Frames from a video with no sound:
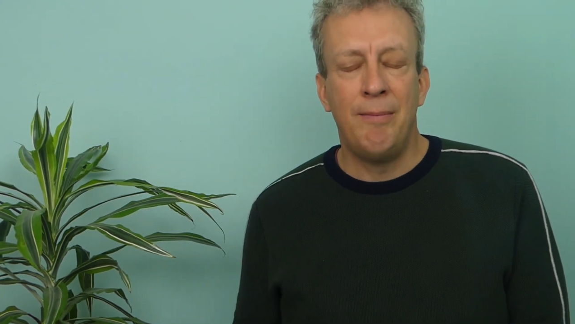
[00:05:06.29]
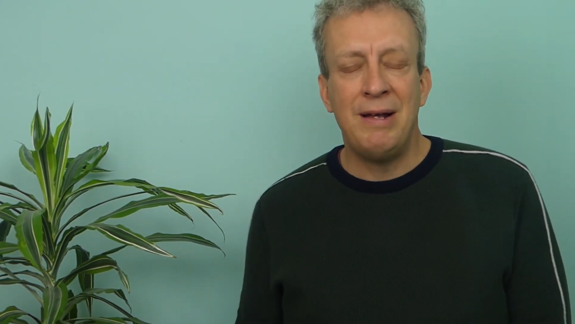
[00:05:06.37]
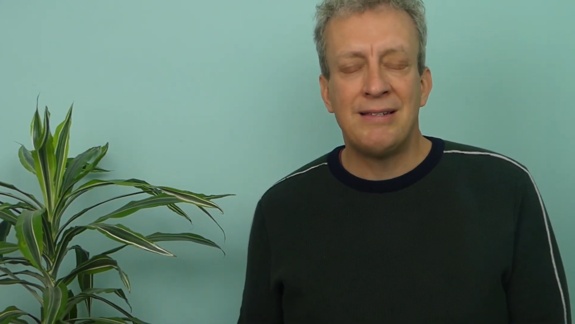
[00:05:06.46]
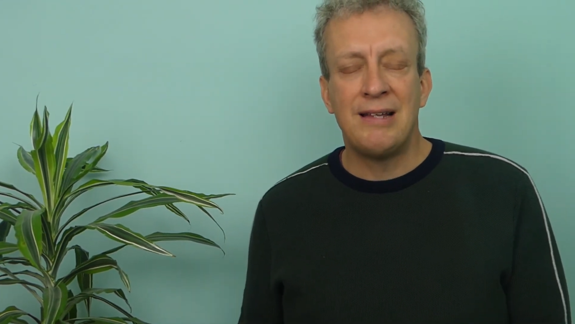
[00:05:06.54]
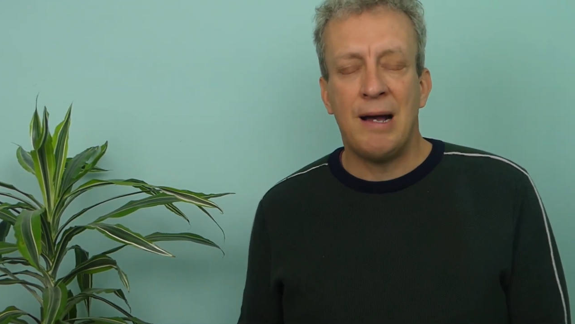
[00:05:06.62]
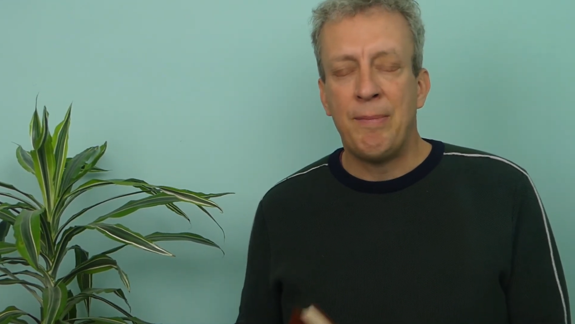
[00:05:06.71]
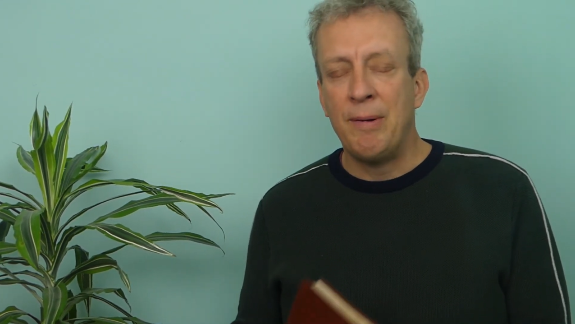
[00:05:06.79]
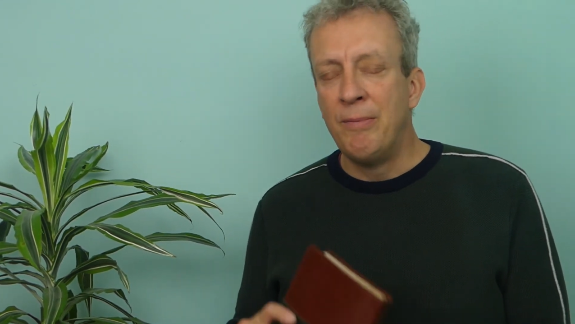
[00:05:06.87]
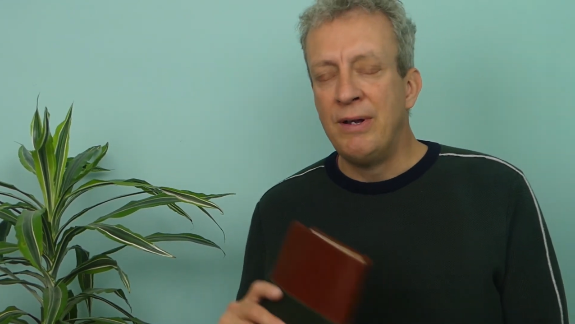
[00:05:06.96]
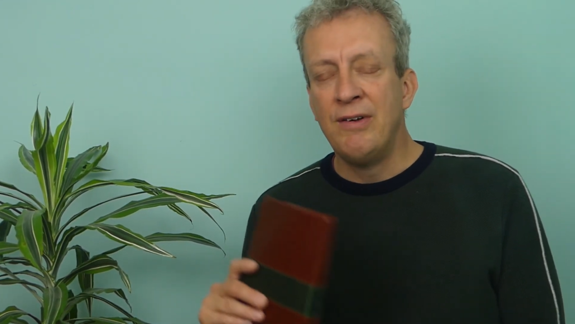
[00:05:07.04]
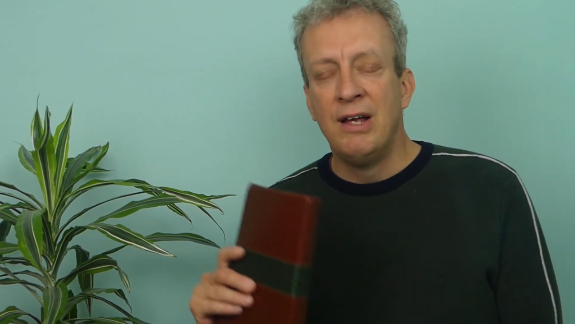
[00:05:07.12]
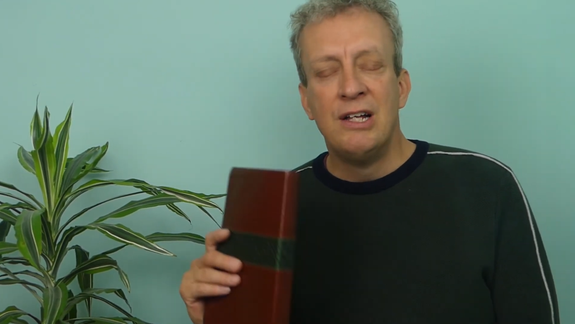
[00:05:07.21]
messed up, and
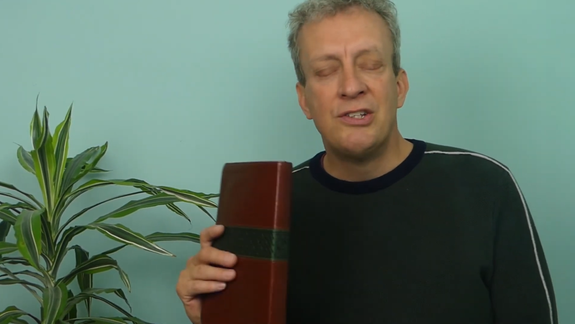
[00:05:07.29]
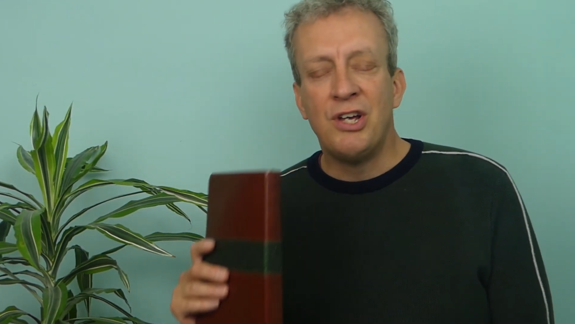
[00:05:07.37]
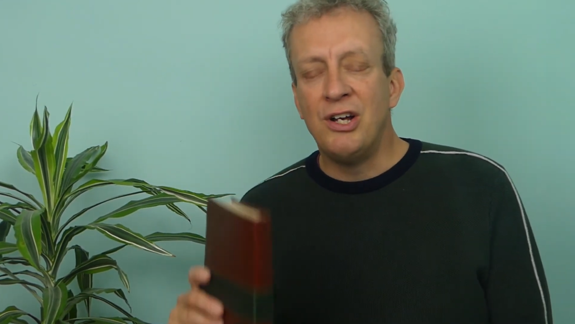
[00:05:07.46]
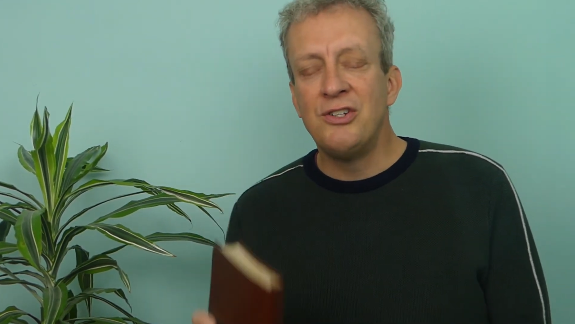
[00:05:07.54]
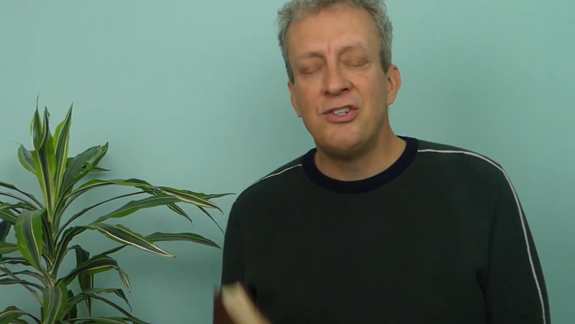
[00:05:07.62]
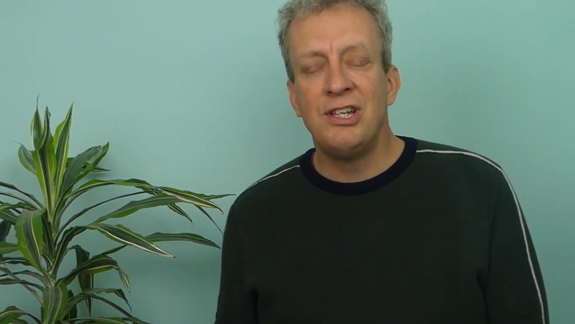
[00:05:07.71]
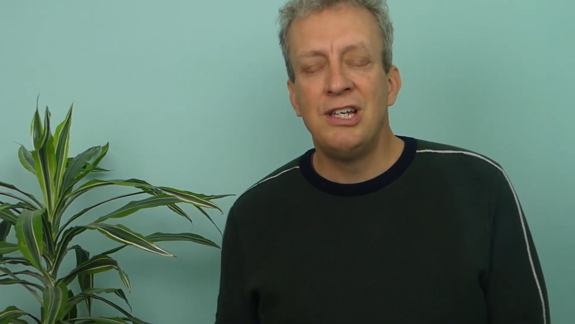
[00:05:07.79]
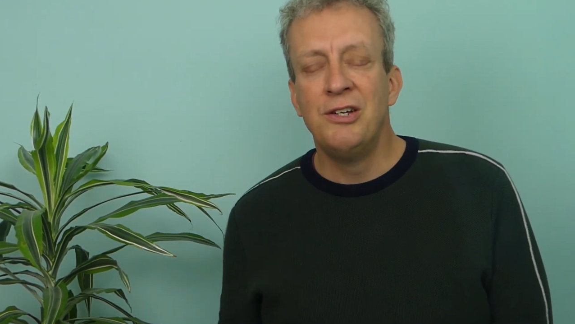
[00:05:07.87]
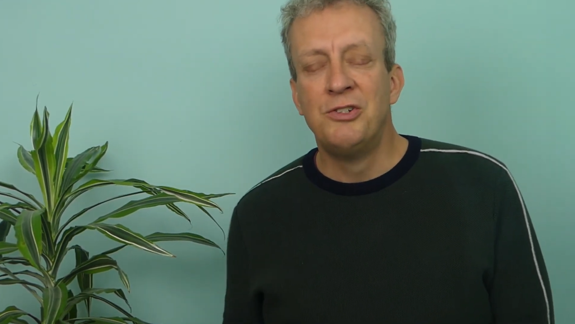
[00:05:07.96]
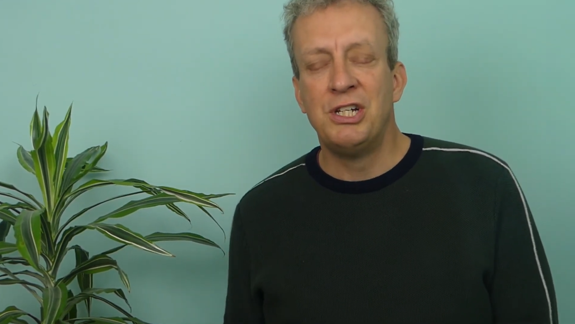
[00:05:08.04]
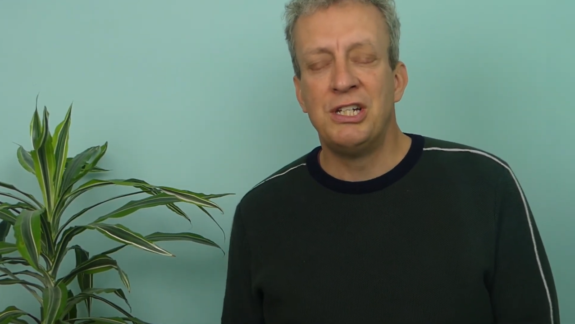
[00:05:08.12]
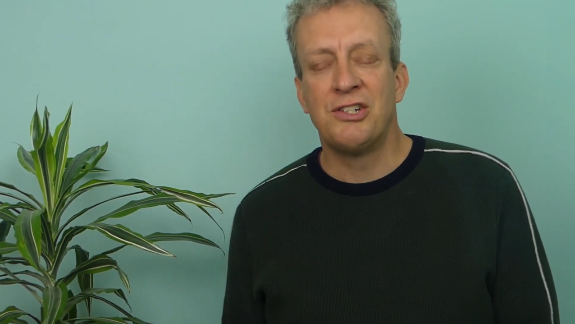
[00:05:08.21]
we turn to you,
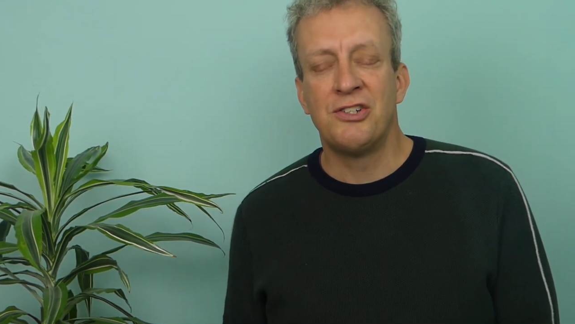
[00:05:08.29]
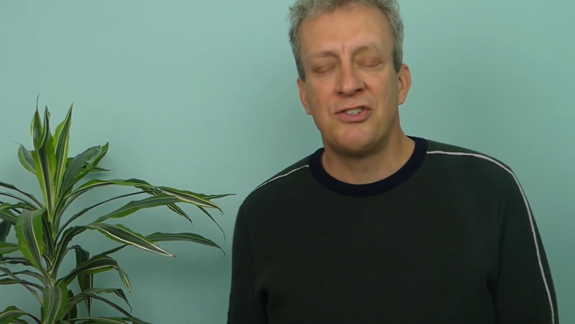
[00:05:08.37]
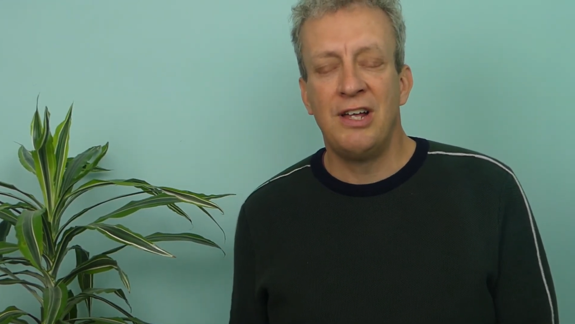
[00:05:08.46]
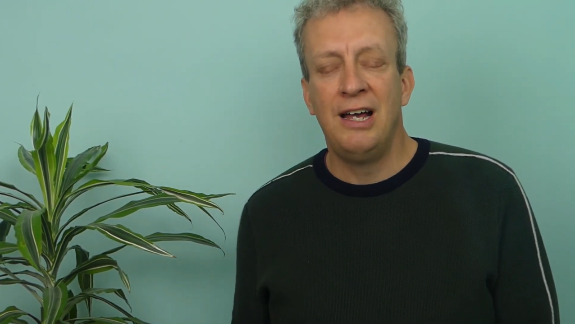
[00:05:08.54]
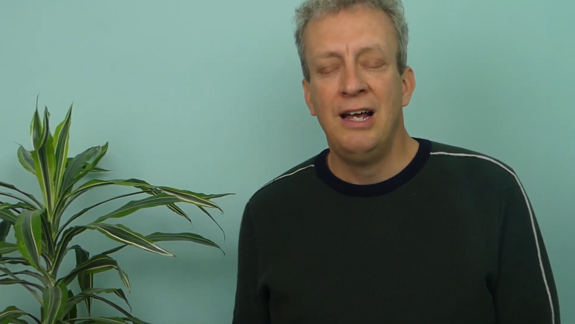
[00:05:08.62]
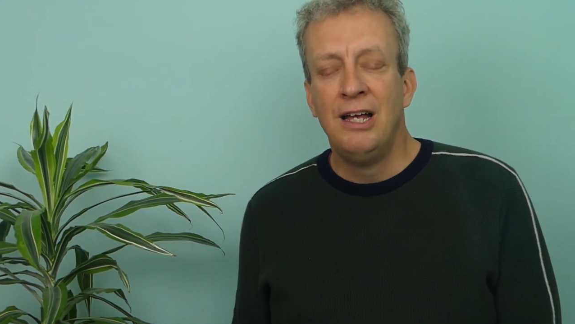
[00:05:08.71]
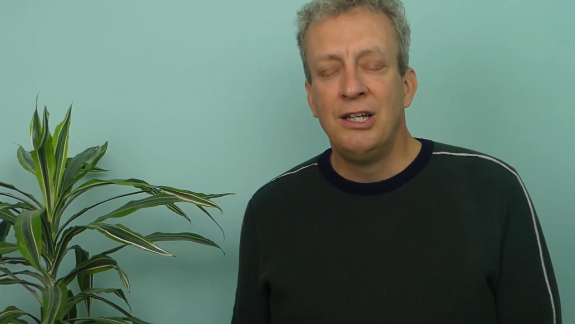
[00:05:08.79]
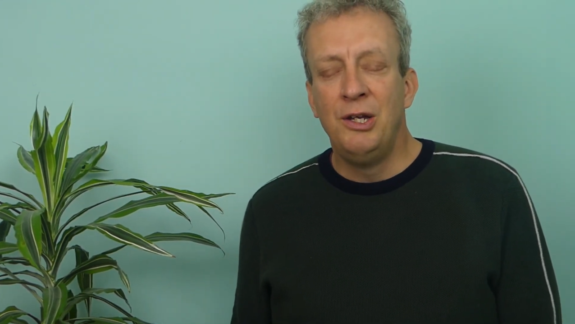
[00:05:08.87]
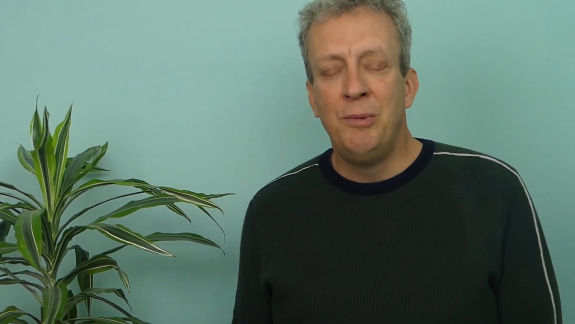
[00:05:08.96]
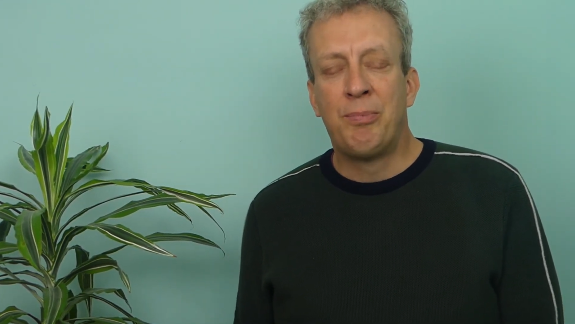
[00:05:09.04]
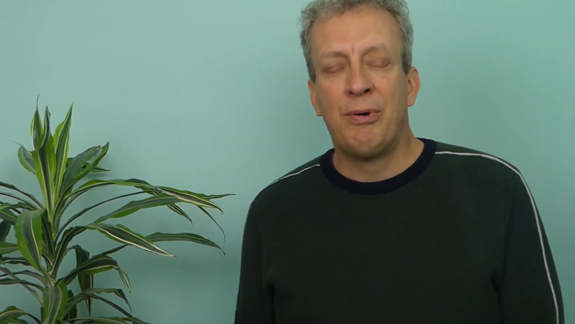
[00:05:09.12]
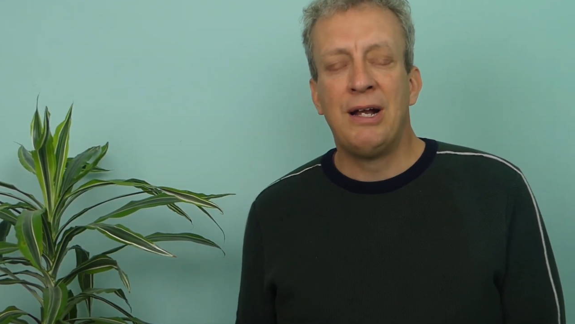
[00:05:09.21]
Jesus, that
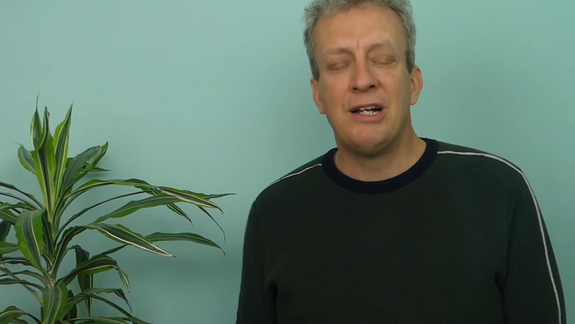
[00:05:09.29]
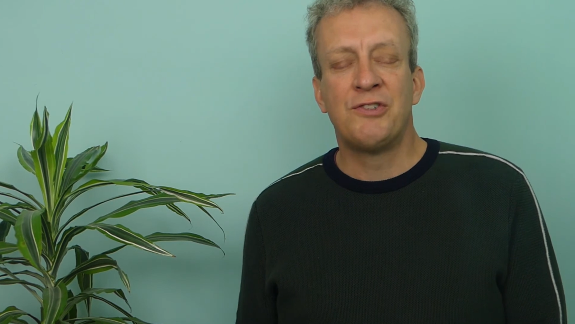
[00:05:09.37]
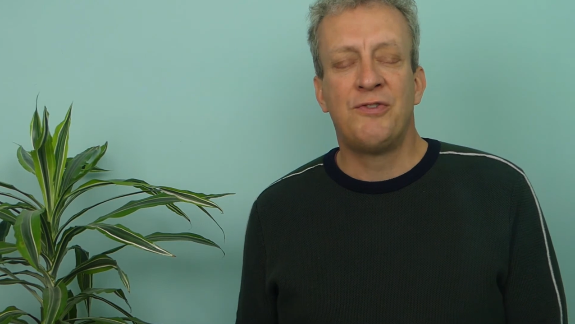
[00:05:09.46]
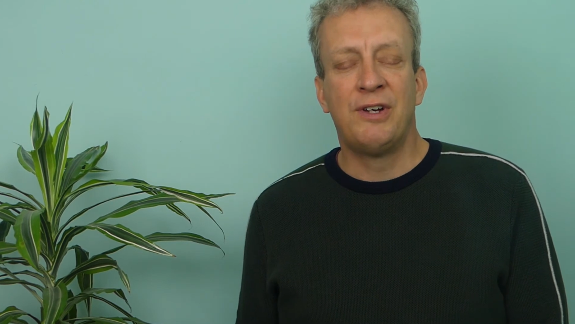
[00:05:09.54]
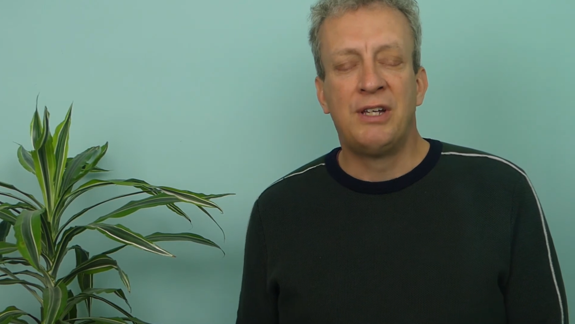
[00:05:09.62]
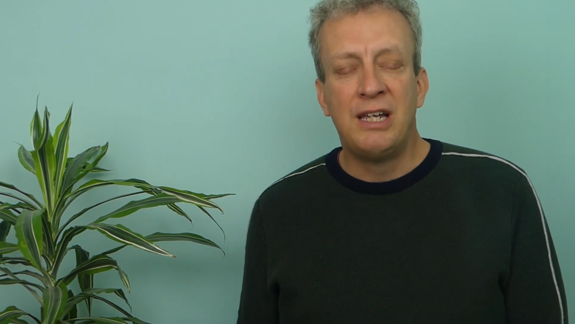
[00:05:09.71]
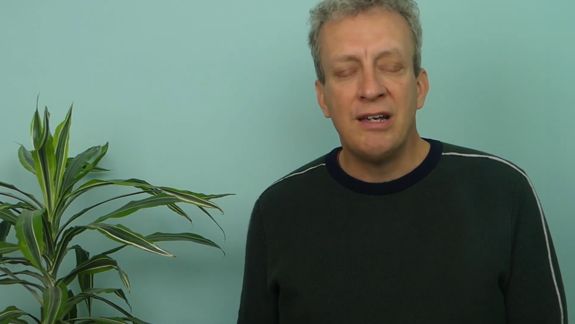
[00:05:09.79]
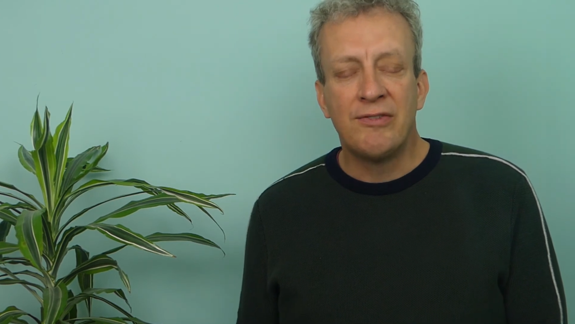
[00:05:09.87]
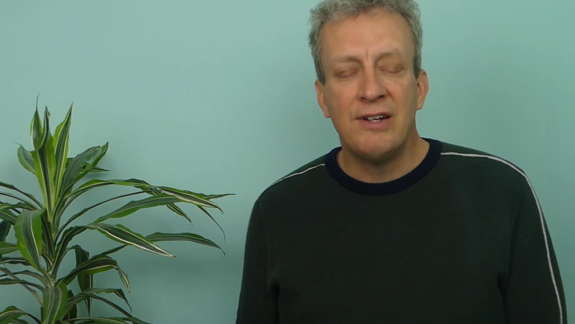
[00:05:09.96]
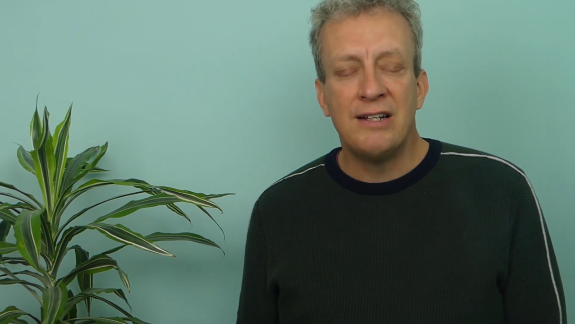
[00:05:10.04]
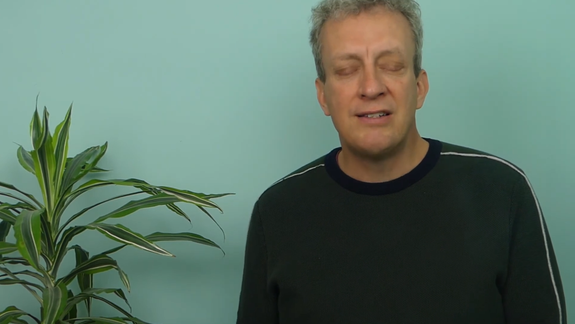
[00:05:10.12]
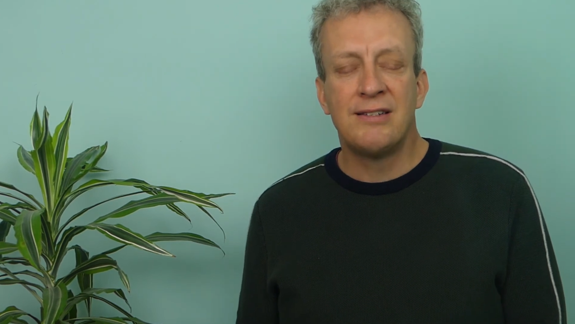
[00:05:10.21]
you bring us
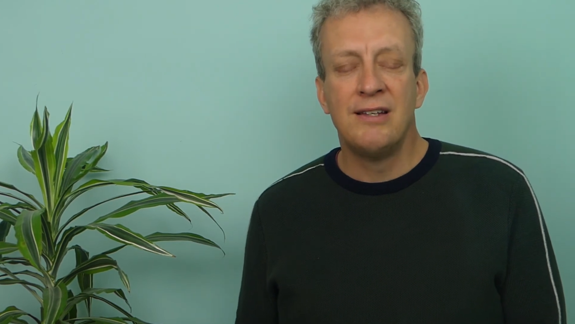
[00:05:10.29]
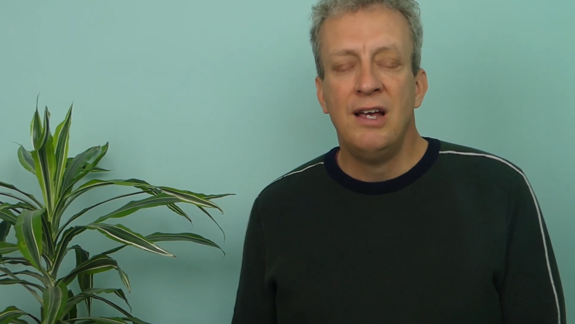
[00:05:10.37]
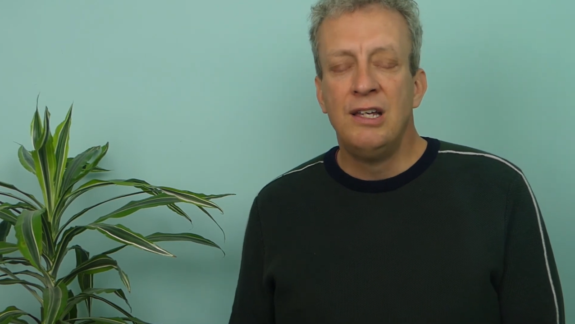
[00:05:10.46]
forgiveness,